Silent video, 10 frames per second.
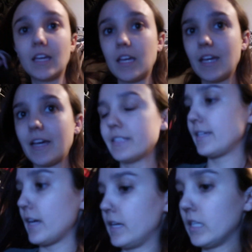He
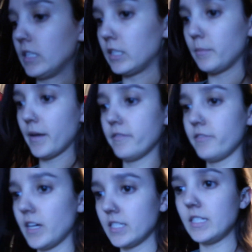is getting a little bit
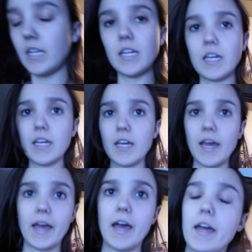fussy
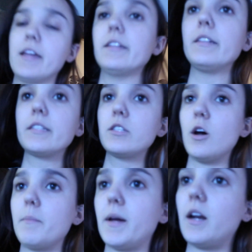and
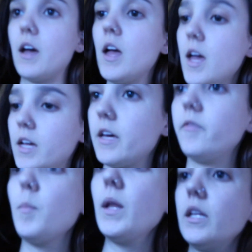so I'm gonna
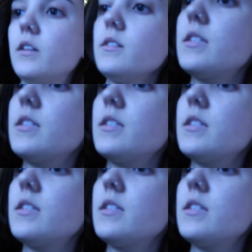give him a little